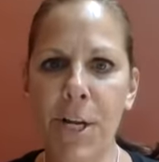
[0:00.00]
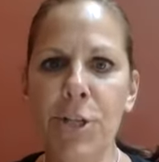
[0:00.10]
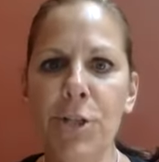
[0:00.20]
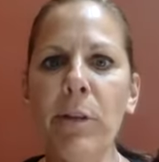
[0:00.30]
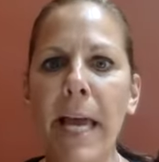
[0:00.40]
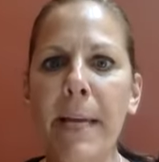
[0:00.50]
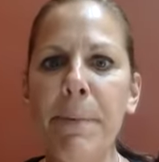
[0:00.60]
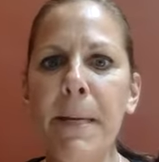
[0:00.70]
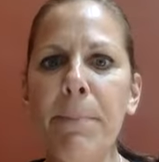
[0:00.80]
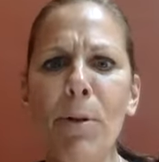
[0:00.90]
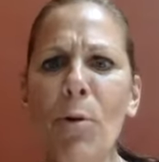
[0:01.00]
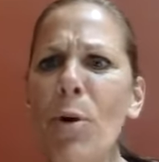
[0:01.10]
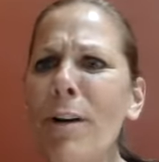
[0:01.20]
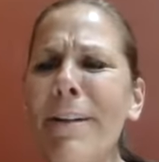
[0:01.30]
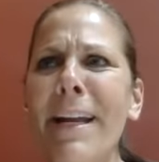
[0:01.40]
So yeah. like people
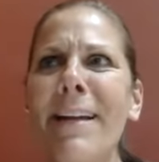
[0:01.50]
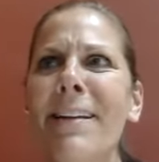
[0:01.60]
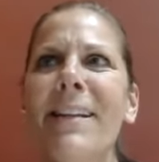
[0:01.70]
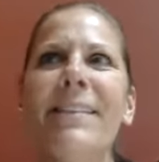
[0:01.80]
ordering